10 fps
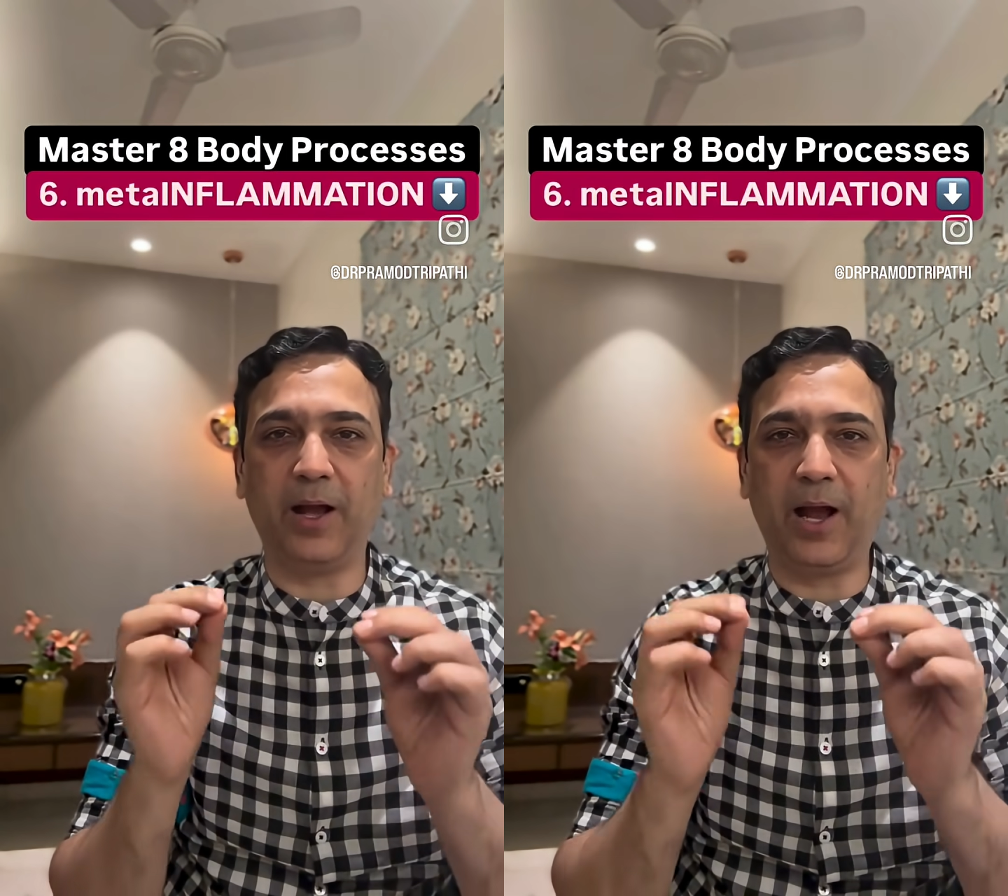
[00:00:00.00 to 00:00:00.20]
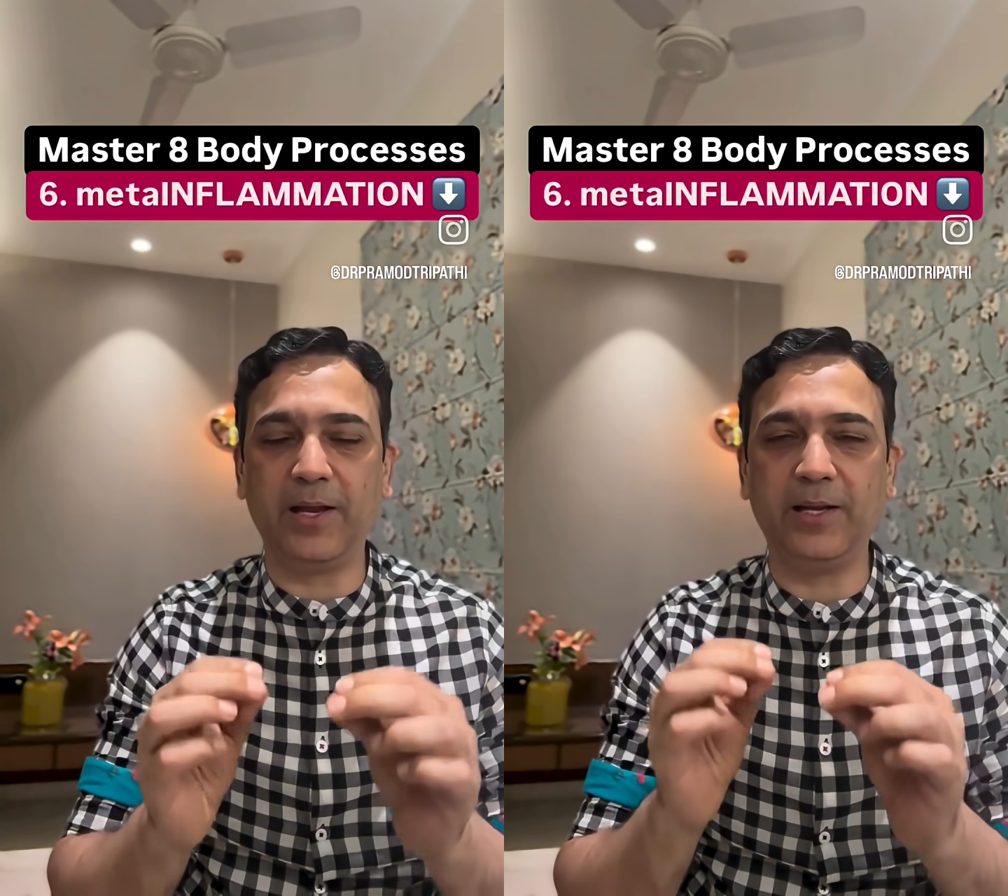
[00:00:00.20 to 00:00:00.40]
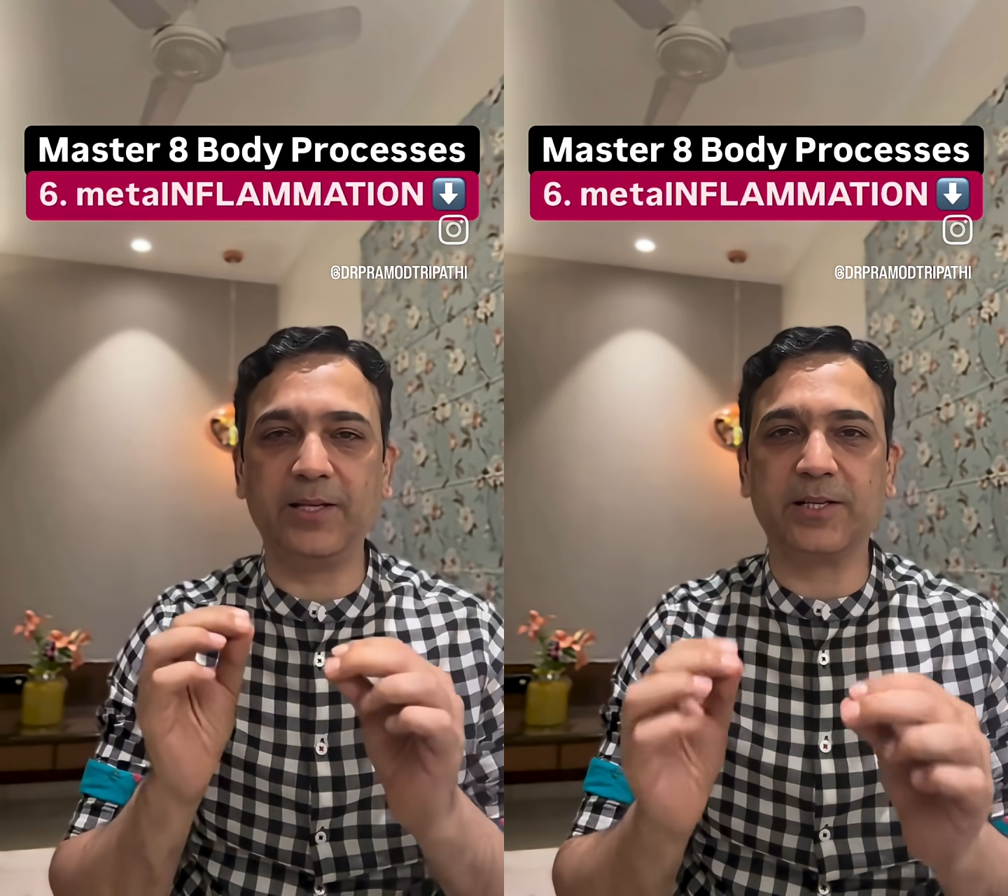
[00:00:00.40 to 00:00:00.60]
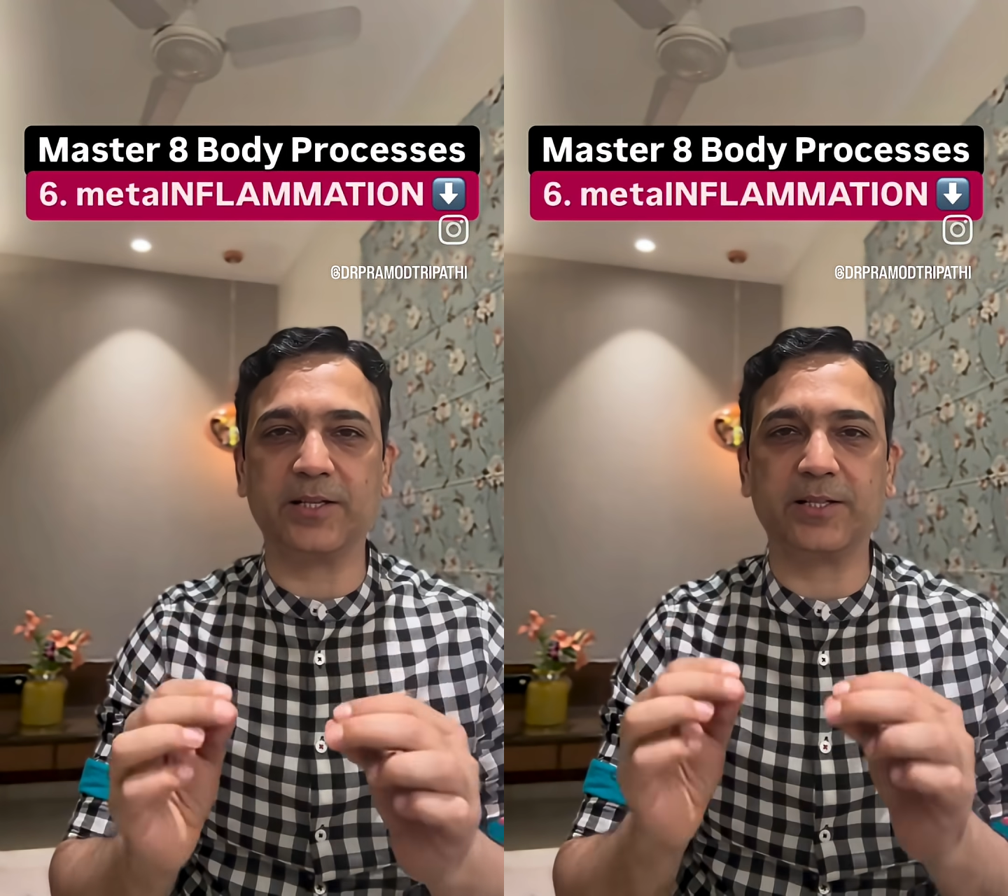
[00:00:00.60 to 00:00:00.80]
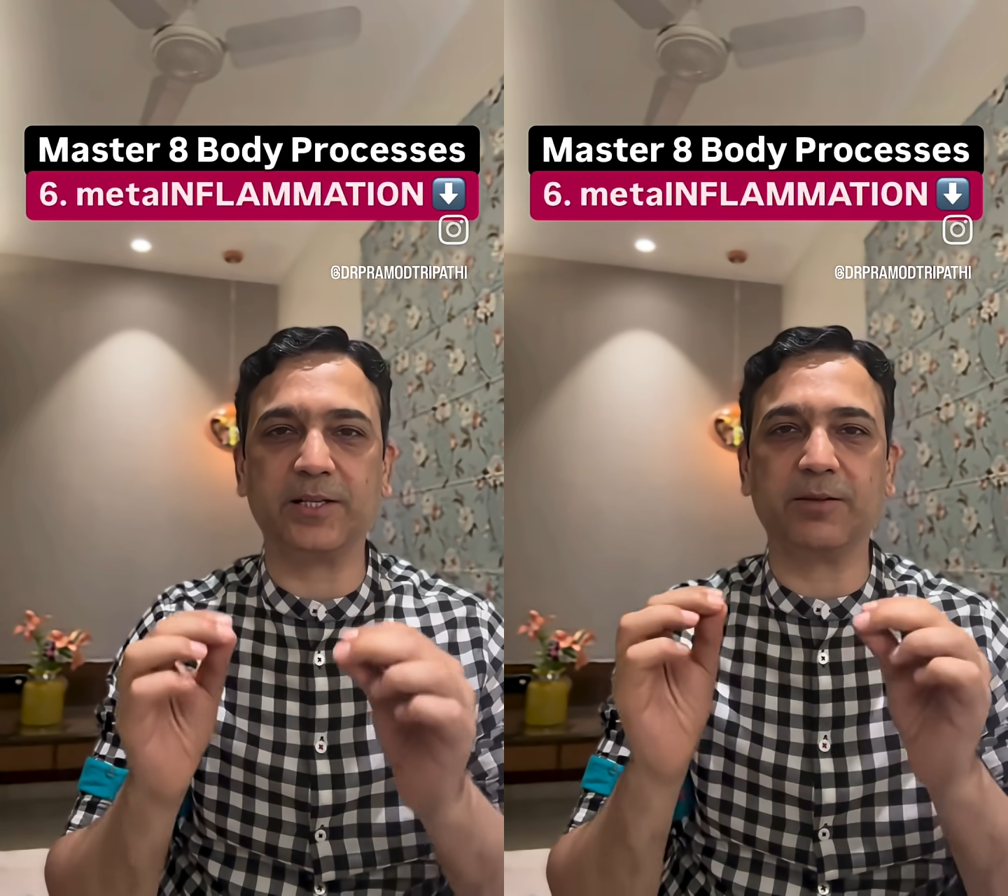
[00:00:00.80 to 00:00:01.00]
highly
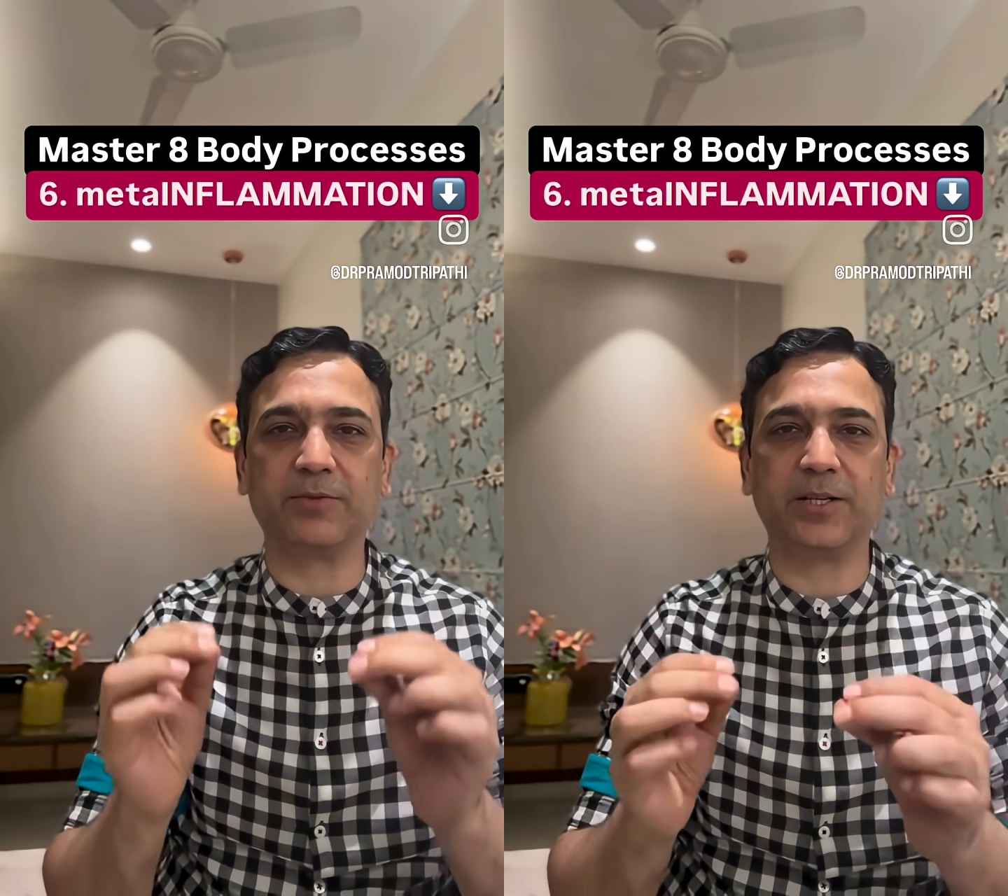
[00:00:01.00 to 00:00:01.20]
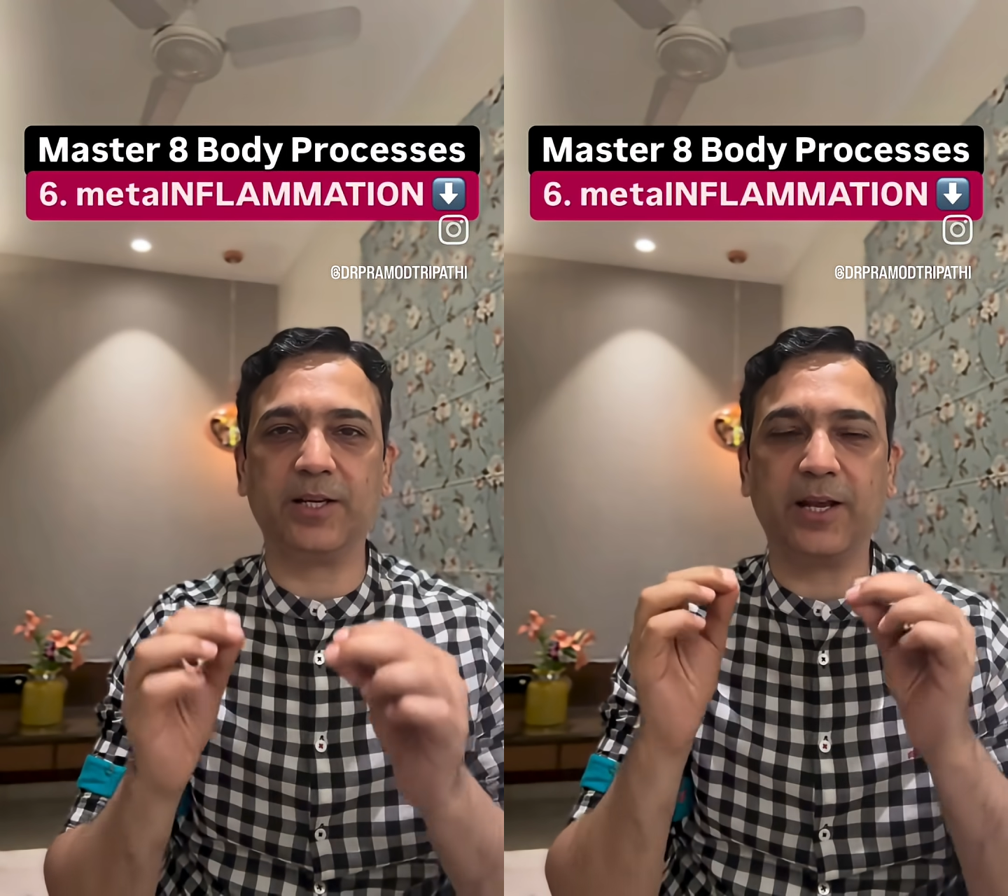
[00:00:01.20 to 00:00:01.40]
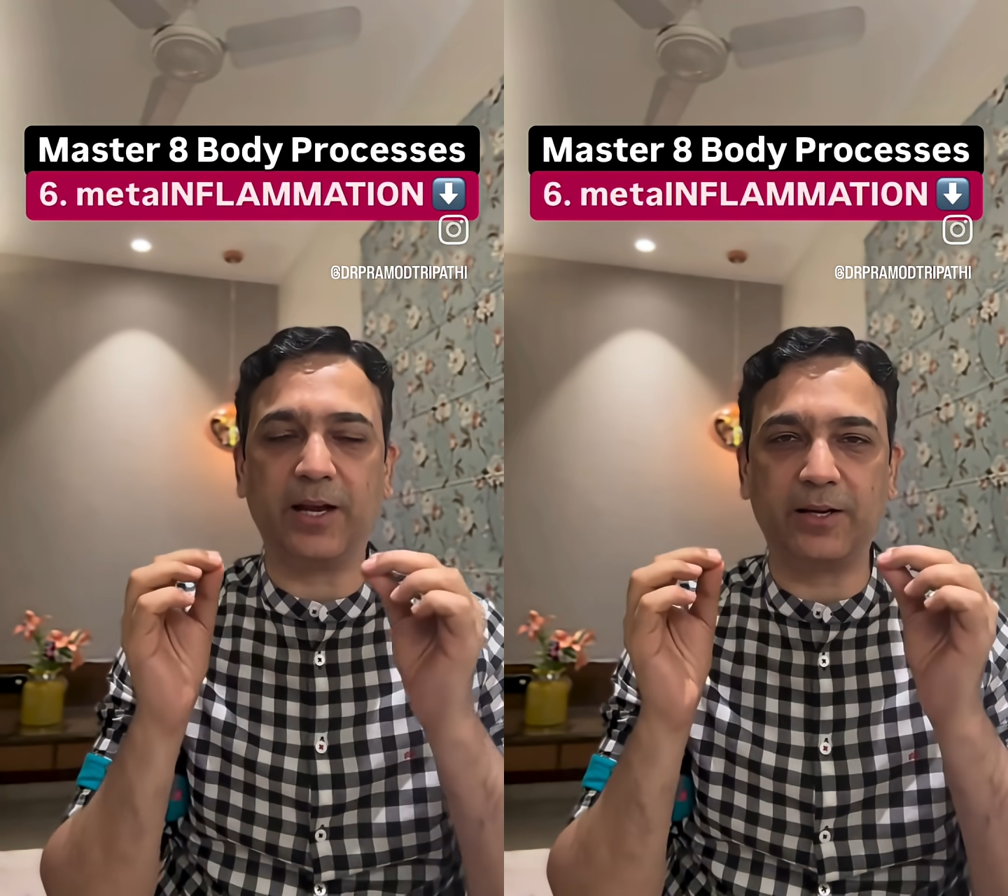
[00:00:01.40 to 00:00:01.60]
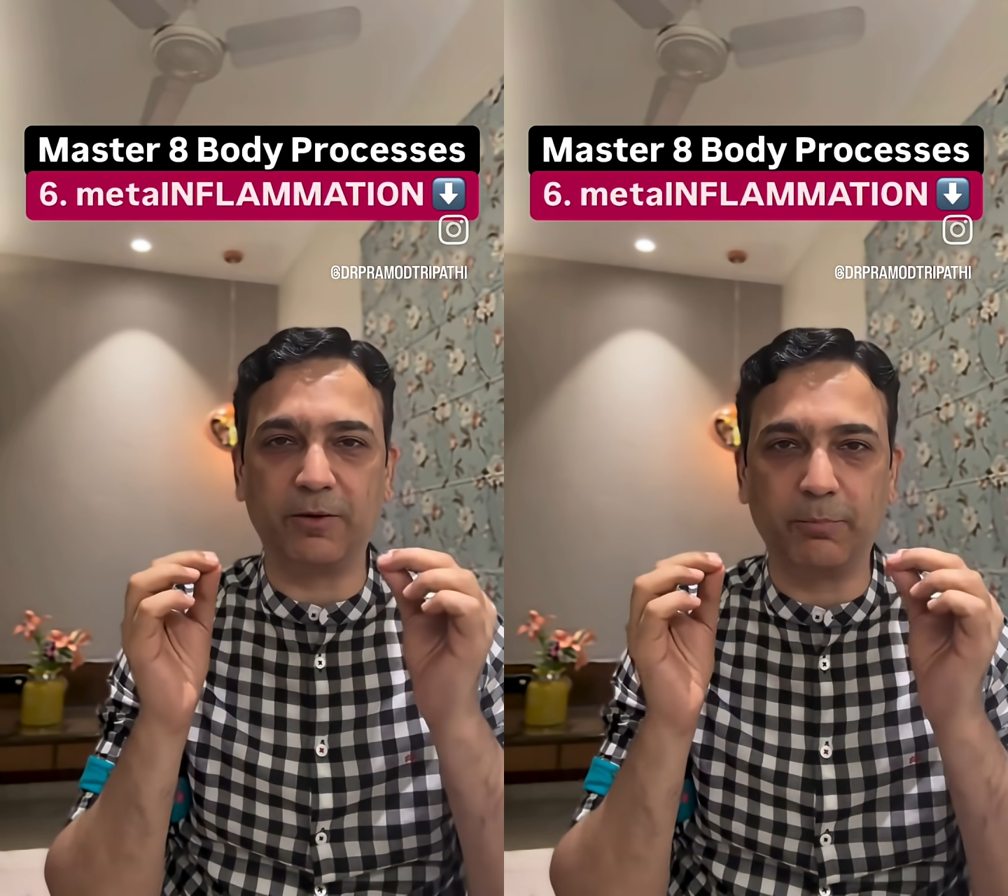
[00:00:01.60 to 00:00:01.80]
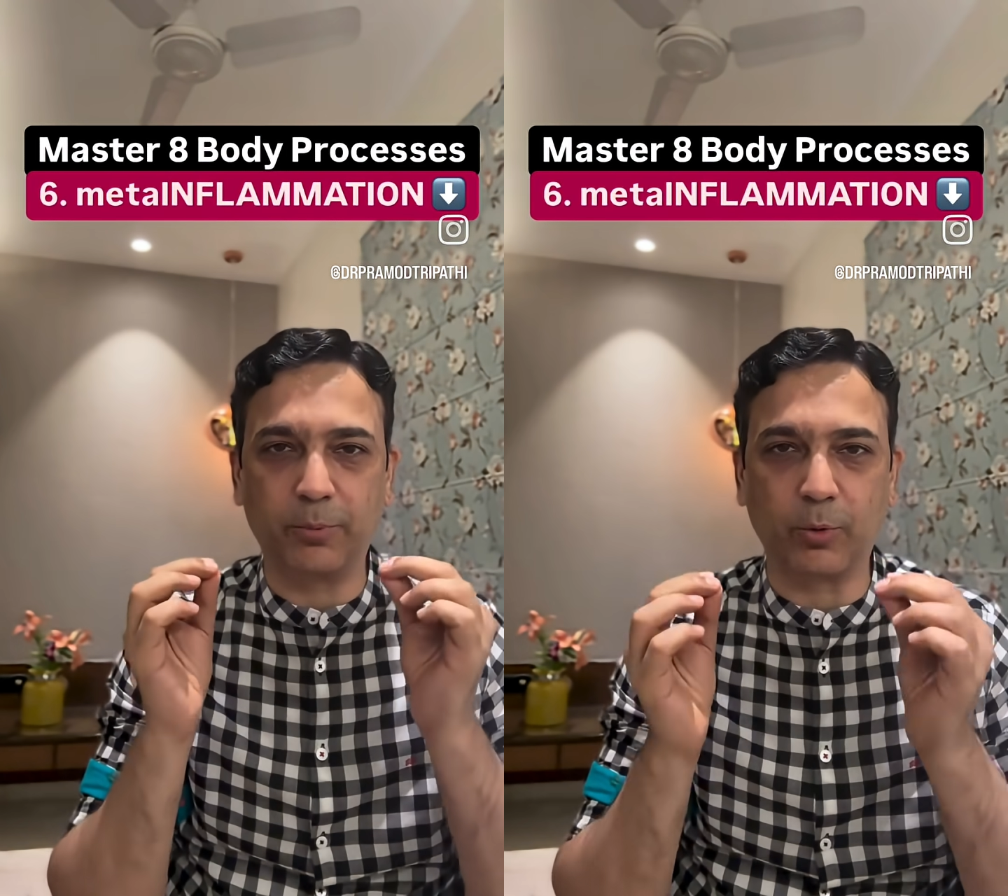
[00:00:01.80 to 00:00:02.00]
sensitive C-reactive